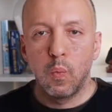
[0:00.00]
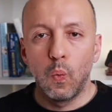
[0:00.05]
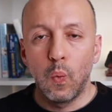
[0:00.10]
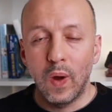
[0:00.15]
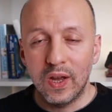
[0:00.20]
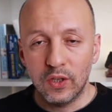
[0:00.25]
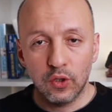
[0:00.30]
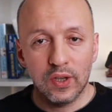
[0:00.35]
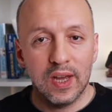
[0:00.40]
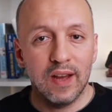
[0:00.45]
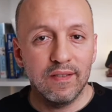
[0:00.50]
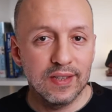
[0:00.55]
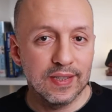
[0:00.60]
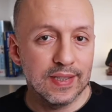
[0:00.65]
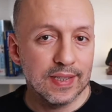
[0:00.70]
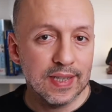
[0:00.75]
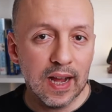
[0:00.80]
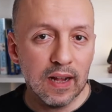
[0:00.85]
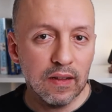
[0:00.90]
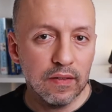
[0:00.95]
Once you have the
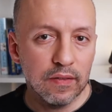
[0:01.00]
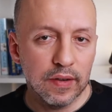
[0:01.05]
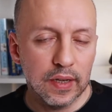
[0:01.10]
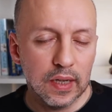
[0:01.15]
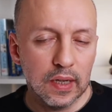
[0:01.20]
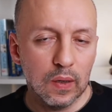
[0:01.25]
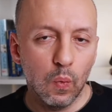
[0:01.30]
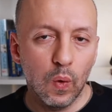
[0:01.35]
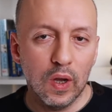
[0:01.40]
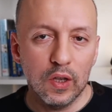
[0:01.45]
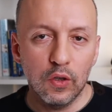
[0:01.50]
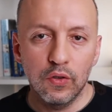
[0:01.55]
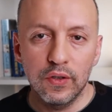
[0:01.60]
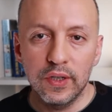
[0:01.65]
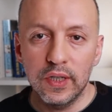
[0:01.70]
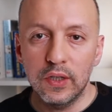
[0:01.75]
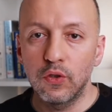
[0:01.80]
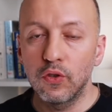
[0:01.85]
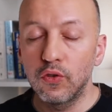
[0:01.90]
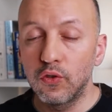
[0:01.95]
salary, what you
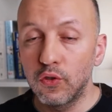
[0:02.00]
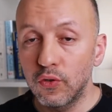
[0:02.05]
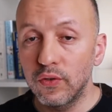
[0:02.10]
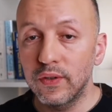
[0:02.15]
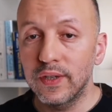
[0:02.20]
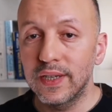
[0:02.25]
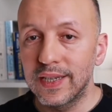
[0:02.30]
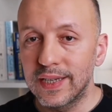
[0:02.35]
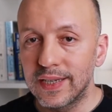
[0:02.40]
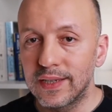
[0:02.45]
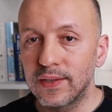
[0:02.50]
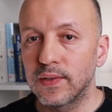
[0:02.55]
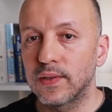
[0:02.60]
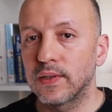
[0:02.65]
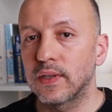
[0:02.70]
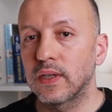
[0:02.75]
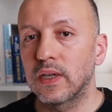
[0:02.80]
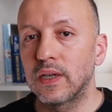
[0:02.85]
need to do is